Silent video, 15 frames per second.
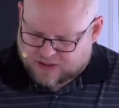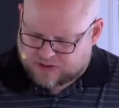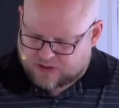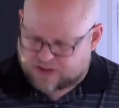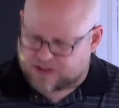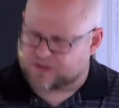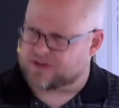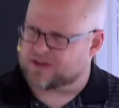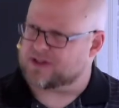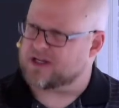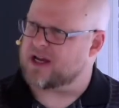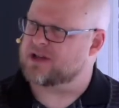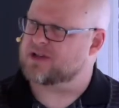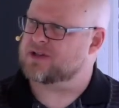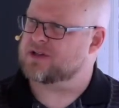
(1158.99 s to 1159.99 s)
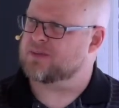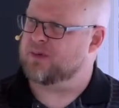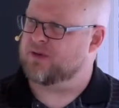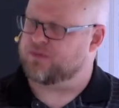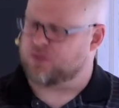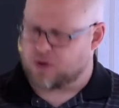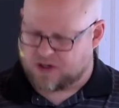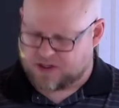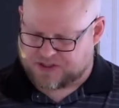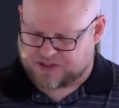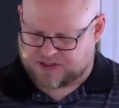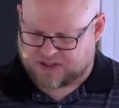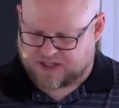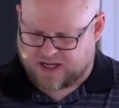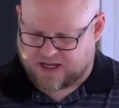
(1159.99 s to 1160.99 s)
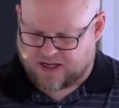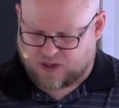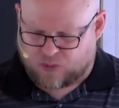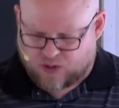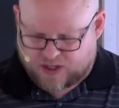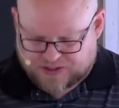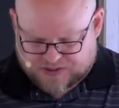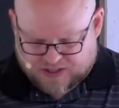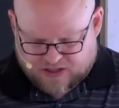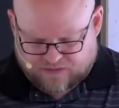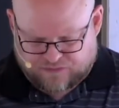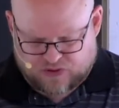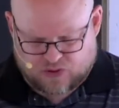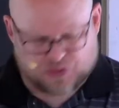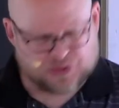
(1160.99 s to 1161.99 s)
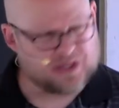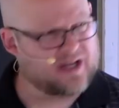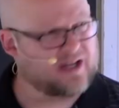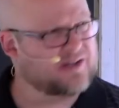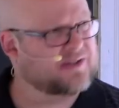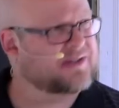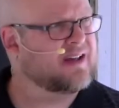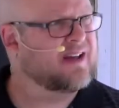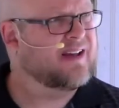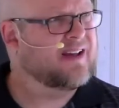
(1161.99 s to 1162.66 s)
look at the text before us today, I want to say a few things